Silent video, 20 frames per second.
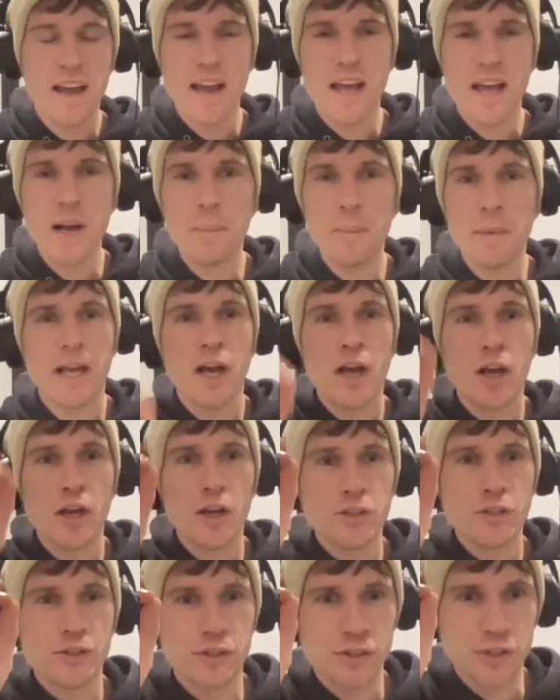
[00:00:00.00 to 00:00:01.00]
And I'm like,
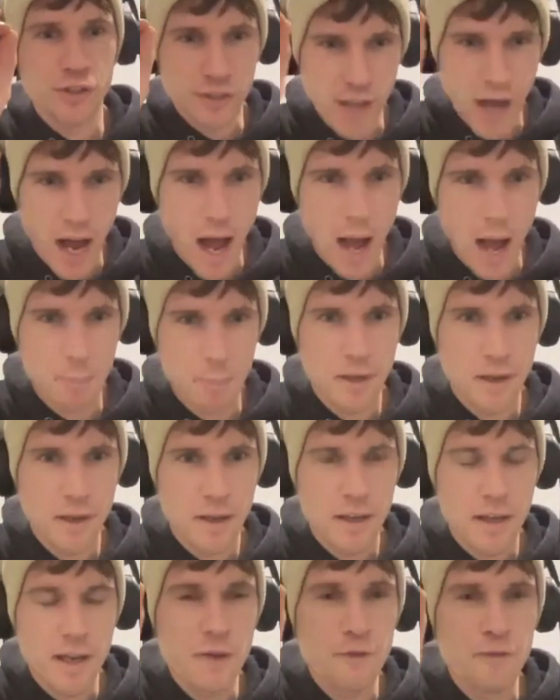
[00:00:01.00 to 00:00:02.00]
stop.
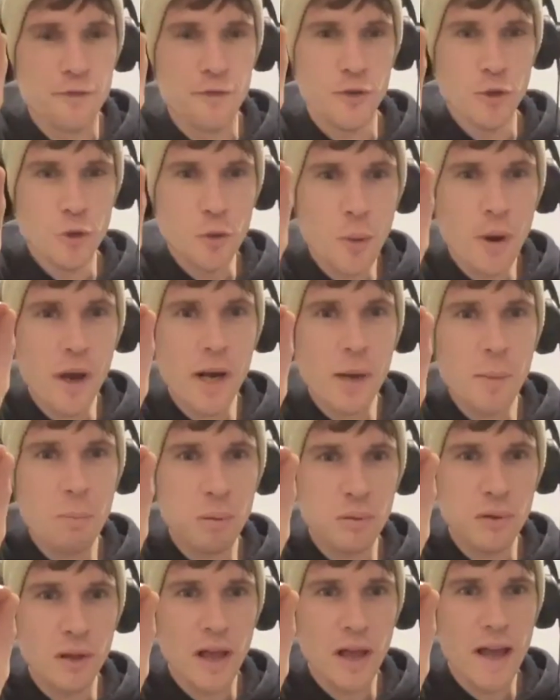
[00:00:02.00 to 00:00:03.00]
If you want to
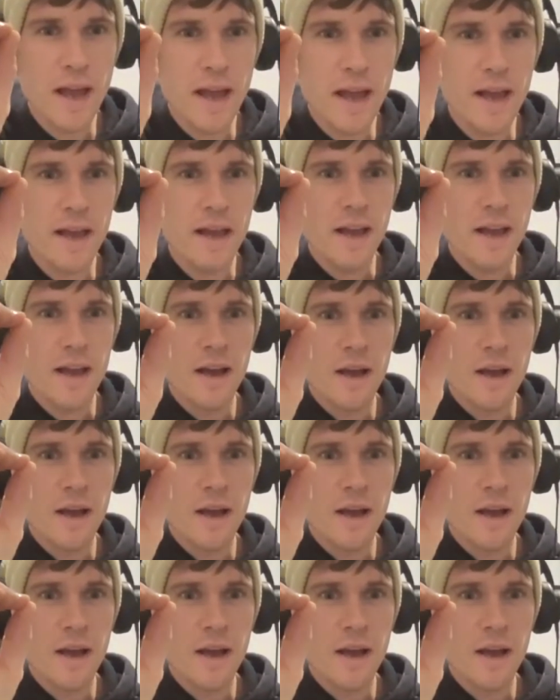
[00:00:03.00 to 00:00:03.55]
play